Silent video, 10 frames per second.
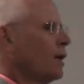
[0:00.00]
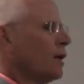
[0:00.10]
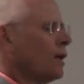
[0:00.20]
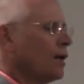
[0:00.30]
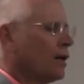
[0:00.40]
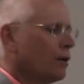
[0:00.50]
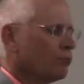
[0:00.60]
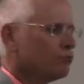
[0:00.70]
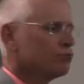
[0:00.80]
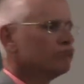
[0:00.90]
Um,
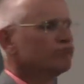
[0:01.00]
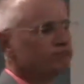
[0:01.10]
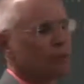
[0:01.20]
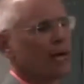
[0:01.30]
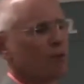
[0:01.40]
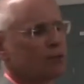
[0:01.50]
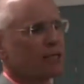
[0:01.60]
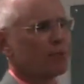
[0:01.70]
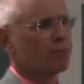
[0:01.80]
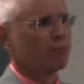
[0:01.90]
I would
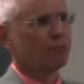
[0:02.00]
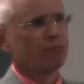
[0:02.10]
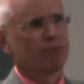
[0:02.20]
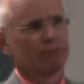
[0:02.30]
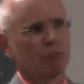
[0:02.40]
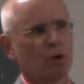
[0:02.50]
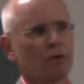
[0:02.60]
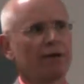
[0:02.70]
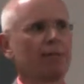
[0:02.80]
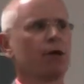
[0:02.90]
say where
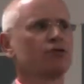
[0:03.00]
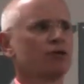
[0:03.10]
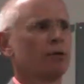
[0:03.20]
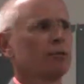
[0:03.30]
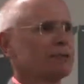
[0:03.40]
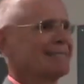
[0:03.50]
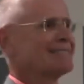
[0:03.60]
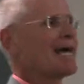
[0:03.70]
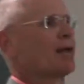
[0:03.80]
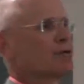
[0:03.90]
we have most of them is in the
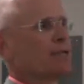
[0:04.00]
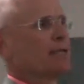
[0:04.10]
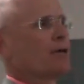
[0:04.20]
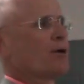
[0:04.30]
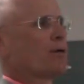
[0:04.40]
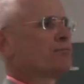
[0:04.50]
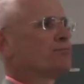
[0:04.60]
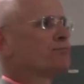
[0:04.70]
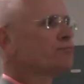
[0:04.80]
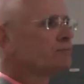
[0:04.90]
Siler City area.
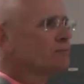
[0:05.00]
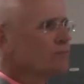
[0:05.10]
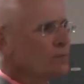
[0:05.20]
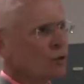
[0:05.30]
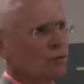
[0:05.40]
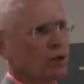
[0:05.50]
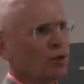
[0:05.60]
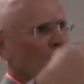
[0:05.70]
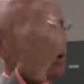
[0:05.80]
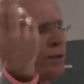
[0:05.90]

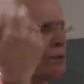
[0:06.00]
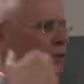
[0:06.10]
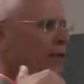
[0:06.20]
The ones on the